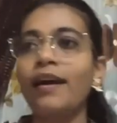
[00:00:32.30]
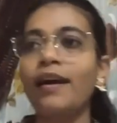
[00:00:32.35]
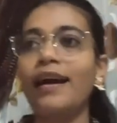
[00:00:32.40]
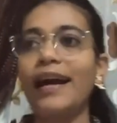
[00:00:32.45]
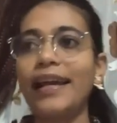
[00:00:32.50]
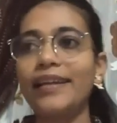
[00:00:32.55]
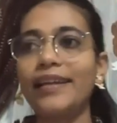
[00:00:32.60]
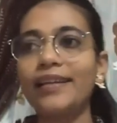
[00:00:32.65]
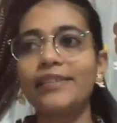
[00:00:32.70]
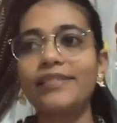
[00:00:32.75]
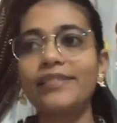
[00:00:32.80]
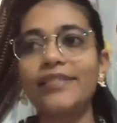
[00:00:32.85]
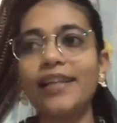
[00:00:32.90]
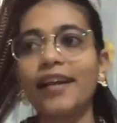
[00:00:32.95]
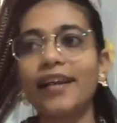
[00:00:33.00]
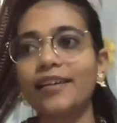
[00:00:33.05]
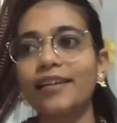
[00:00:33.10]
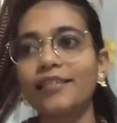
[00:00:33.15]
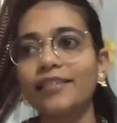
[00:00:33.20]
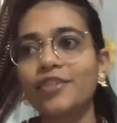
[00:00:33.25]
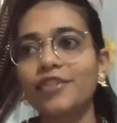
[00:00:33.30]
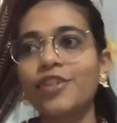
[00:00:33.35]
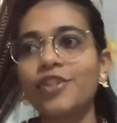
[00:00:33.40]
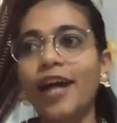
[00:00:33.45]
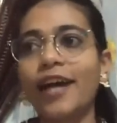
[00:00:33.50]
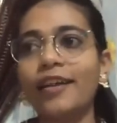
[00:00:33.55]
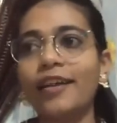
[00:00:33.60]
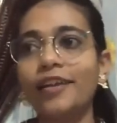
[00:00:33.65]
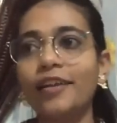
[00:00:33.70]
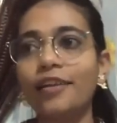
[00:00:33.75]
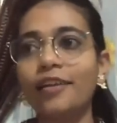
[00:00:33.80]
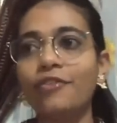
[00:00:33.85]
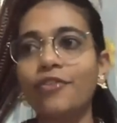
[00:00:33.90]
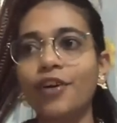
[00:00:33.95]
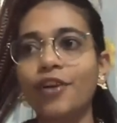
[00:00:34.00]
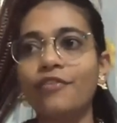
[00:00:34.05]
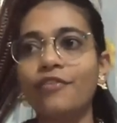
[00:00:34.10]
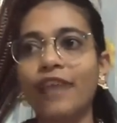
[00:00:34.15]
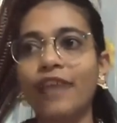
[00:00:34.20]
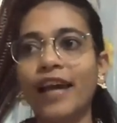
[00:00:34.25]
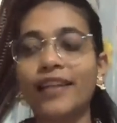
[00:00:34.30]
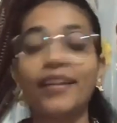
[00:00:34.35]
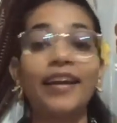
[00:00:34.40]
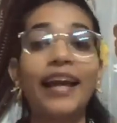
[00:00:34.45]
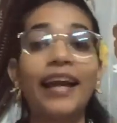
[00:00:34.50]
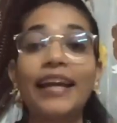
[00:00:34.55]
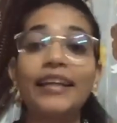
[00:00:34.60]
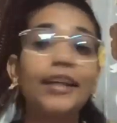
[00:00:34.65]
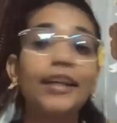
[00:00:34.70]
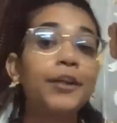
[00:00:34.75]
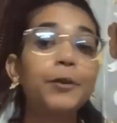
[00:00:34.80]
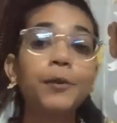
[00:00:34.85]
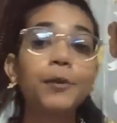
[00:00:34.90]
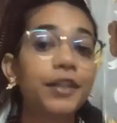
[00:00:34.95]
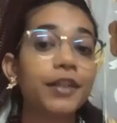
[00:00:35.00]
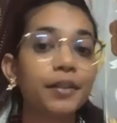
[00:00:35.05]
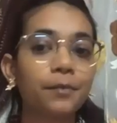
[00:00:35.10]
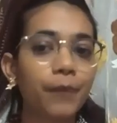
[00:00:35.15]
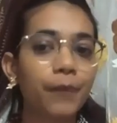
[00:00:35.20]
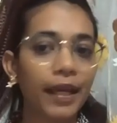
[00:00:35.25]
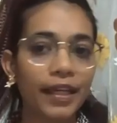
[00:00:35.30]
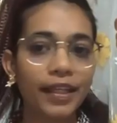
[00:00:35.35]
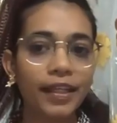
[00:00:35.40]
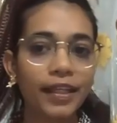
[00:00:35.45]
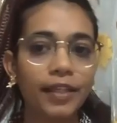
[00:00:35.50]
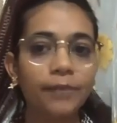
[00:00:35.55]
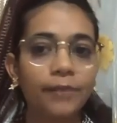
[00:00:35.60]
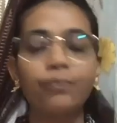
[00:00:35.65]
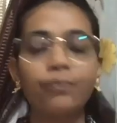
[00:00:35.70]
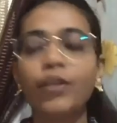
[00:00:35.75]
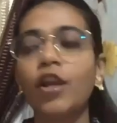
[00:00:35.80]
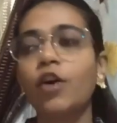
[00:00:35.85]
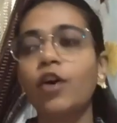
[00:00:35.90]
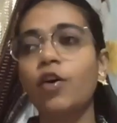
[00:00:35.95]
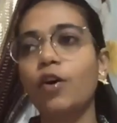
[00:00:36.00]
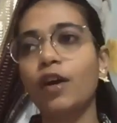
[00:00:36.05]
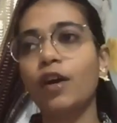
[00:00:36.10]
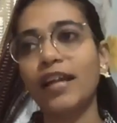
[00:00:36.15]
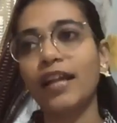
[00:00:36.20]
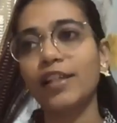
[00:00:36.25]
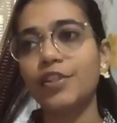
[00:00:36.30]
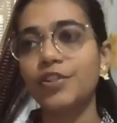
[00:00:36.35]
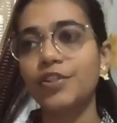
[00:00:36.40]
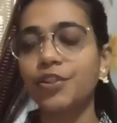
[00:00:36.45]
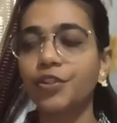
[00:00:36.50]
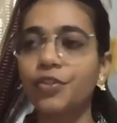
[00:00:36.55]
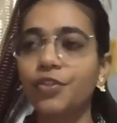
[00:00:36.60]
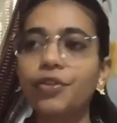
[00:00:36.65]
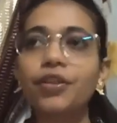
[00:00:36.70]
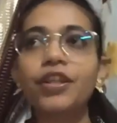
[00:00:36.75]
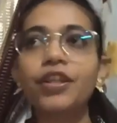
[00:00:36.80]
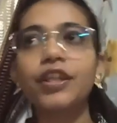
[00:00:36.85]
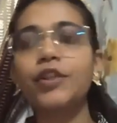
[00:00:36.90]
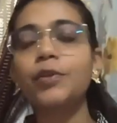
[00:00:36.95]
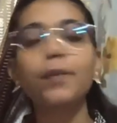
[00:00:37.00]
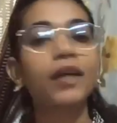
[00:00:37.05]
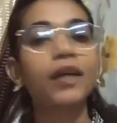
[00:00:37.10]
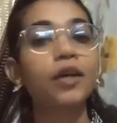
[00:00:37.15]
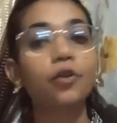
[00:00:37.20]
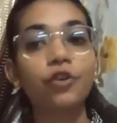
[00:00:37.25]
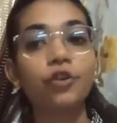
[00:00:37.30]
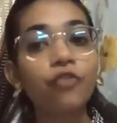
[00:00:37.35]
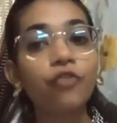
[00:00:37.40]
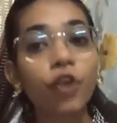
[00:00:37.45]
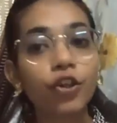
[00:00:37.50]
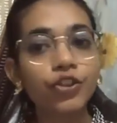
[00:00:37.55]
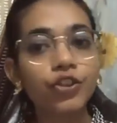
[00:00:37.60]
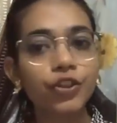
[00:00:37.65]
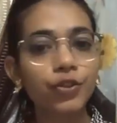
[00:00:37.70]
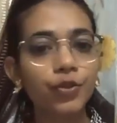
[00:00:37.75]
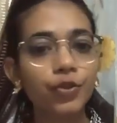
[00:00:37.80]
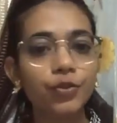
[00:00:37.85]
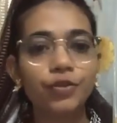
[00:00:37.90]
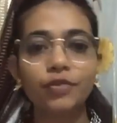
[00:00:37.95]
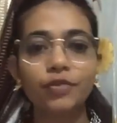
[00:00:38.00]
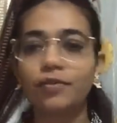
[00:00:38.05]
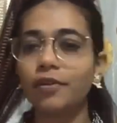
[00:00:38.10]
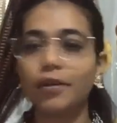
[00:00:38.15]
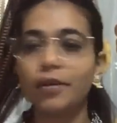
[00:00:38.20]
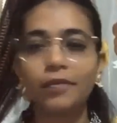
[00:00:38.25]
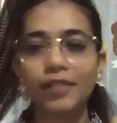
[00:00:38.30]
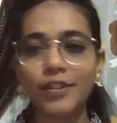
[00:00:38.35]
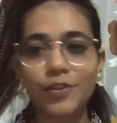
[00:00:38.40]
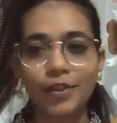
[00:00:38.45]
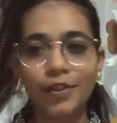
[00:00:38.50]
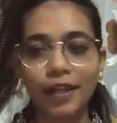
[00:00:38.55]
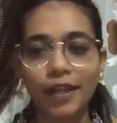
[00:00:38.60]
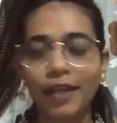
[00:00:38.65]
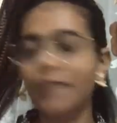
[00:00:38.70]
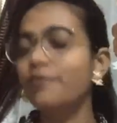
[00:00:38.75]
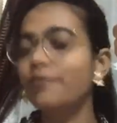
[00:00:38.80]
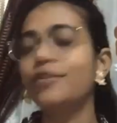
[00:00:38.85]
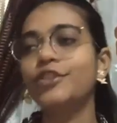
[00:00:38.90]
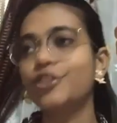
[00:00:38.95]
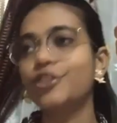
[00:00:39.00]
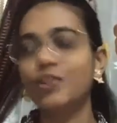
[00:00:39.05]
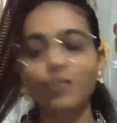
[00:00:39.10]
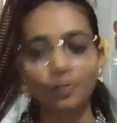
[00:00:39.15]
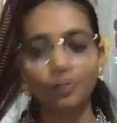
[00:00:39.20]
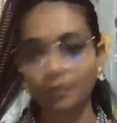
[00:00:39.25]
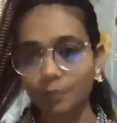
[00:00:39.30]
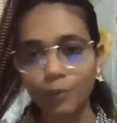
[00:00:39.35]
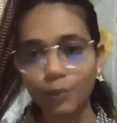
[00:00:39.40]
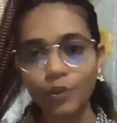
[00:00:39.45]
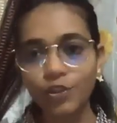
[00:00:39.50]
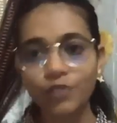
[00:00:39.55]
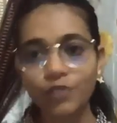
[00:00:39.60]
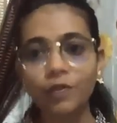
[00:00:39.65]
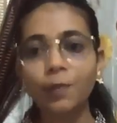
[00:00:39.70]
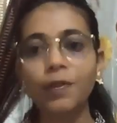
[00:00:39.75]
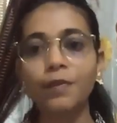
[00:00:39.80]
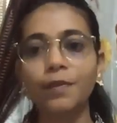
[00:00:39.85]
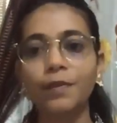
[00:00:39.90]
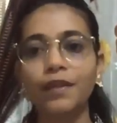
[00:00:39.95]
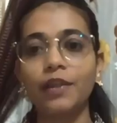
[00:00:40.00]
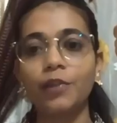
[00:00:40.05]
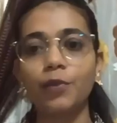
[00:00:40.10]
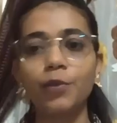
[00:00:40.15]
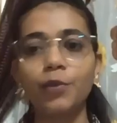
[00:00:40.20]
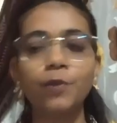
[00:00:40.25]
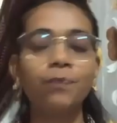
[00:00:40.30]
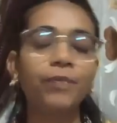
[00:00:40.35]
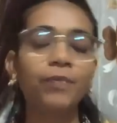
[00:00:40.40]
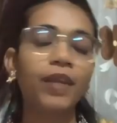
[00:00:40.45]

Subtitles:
I didn't started this channel for a fact that I need to earn money or I just need to make a good fortune or this or that, which most of the people do.